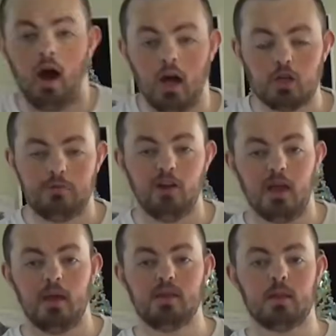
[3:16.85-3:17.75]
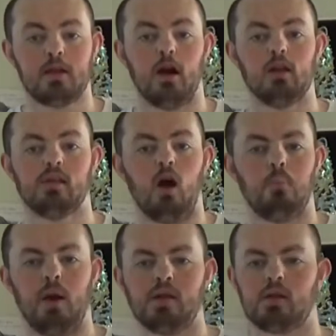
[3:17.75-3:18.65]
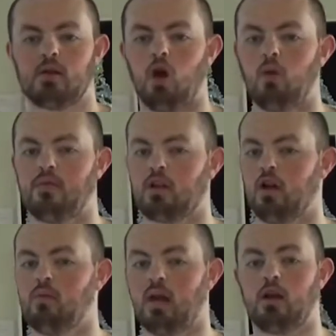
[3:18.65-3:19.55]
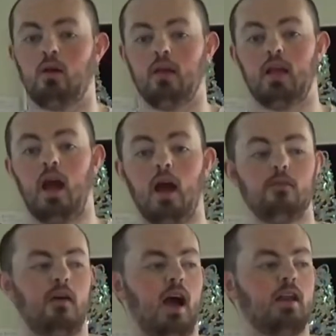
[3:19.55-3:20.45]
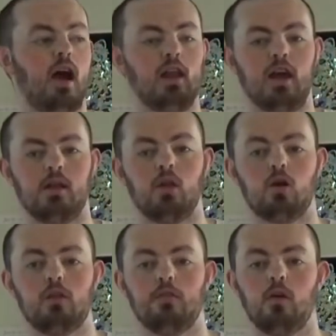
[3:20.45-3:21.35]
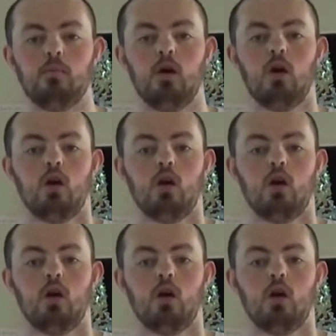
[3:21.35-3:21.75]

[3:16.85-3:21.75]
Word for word: I just feel like these are the colours that will best go with the clothes I currently have and I like the look of them.